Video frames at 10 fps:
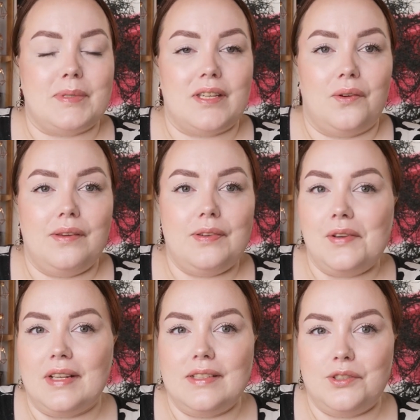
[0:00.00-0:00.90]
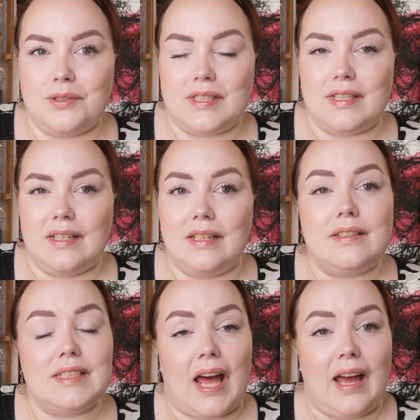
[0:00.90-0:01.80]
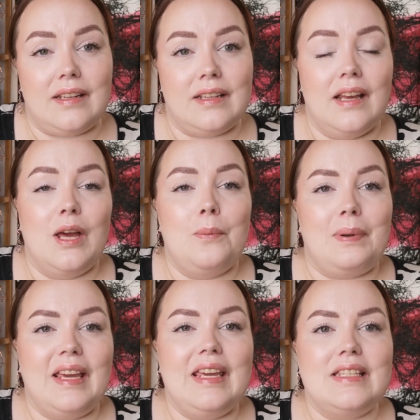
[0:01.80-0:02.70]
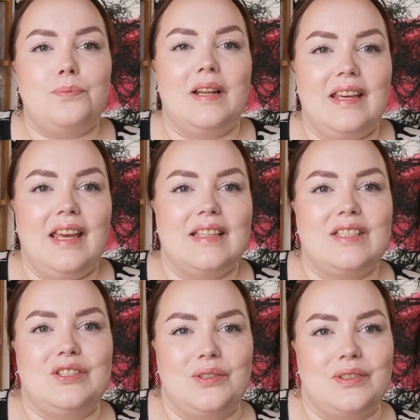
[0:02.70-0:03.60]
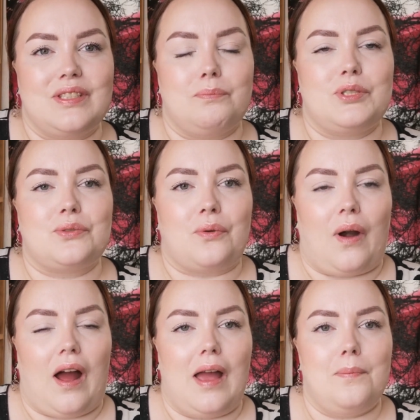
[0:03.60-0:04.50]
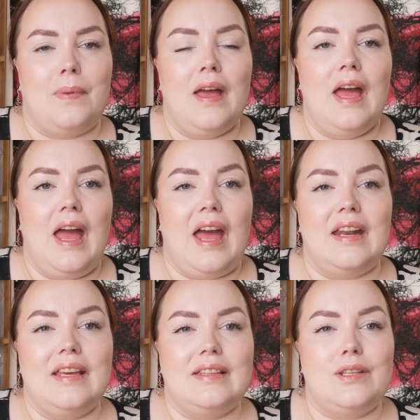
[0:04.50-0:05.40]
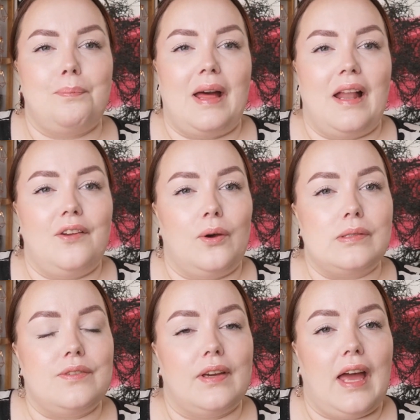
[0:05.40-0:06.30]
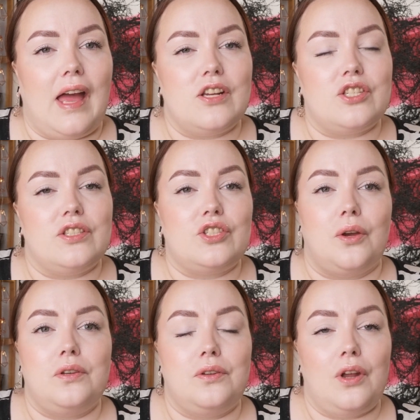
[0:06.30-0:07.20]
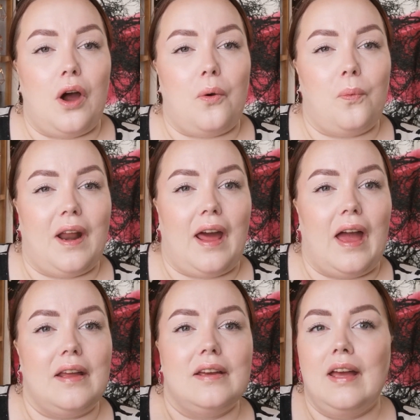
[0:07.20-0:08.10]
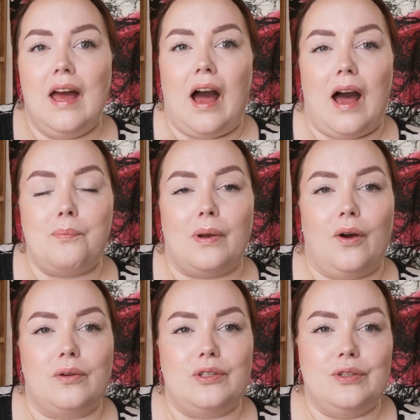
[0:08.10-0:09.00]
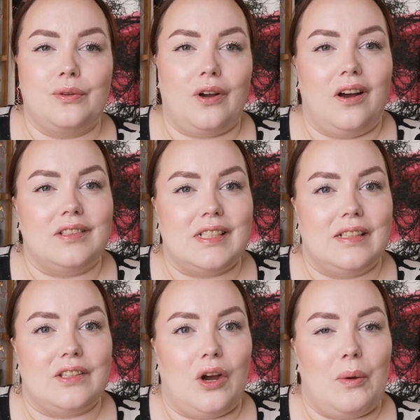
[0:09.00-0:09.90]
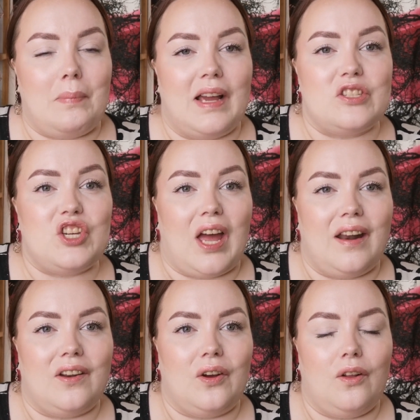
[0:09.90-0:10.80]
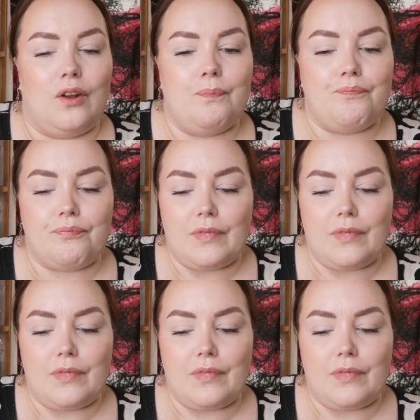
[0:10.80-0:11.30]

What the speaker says: So if you're interested in that, please do subscribe and hit the bell notification so you know when I upload new content on my channel.